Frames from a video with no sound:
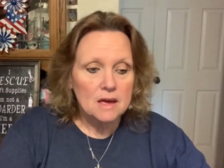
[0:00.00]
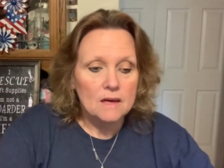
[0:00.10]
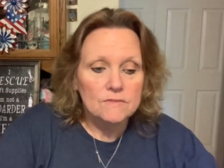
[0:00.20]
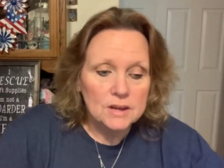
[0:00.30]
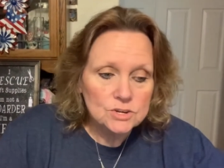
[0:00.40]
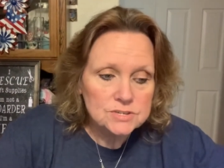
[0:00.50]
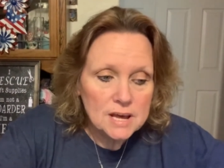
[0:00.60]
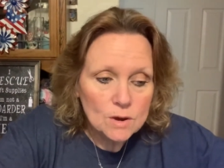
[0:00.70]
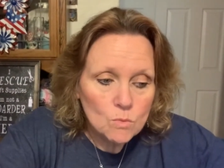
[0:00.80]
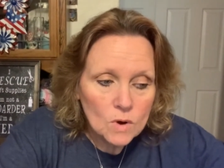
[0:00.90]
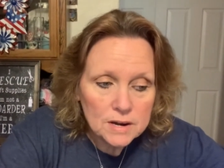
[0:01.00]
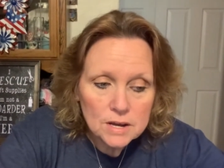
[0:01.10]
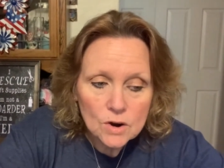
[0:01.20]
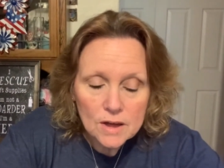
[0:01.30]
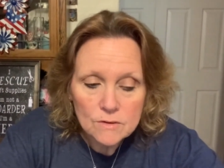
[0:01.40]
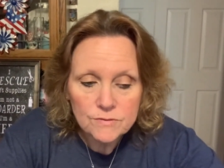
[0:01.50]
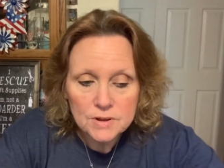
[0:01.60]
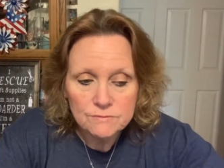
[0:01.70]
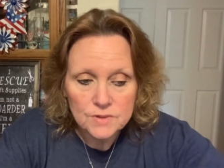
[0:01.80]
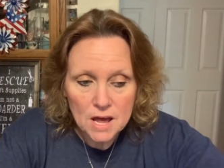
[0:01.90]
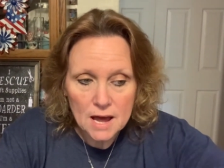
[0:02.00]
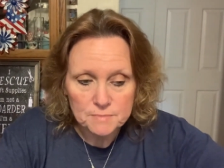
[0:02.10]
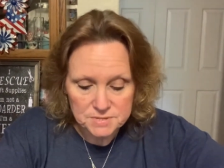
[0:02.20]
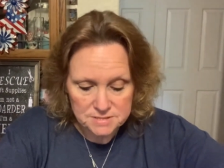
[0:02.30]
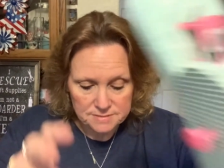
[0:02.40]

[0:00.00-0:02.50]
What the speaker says: Then you take one of your other flip-flops